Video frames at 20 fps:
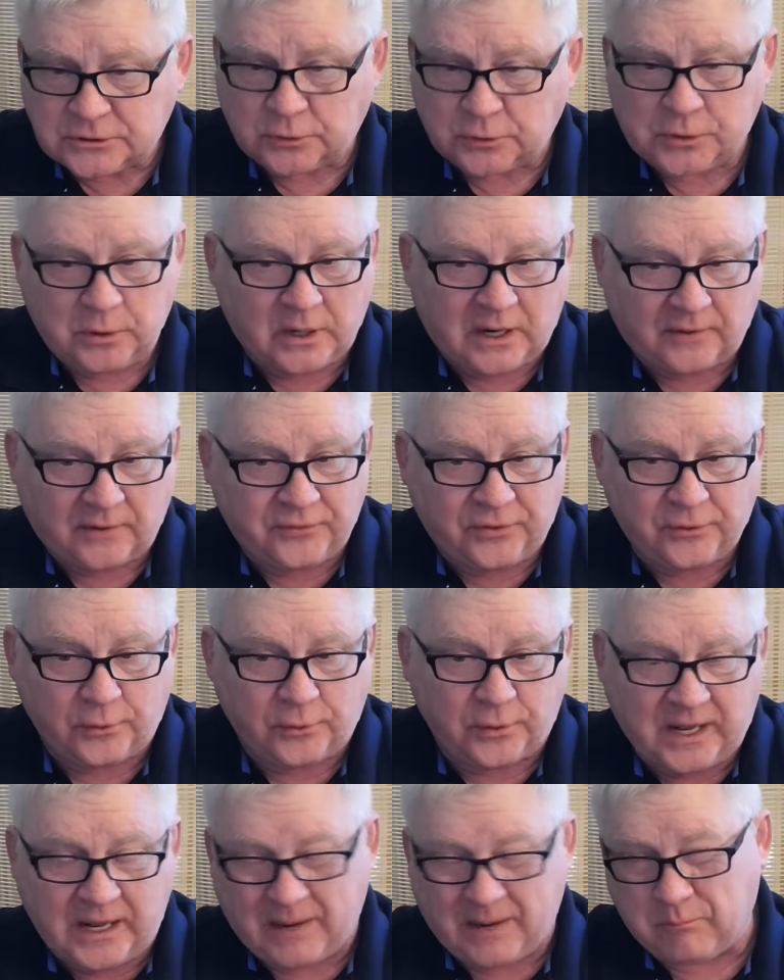So you have
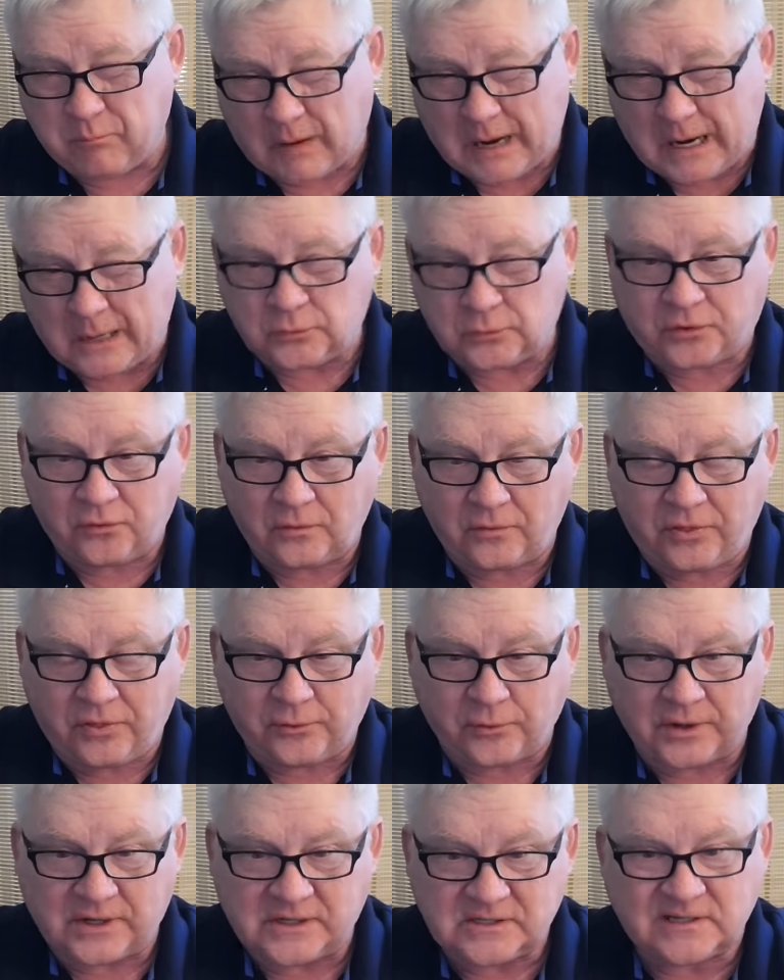30, about
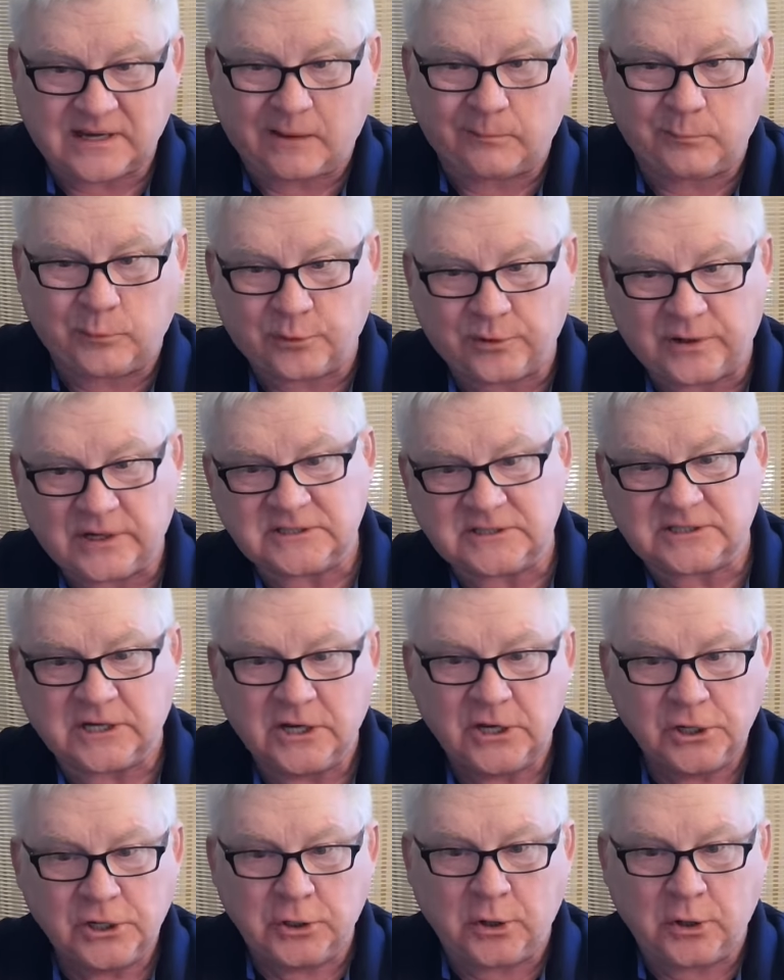30 submarines.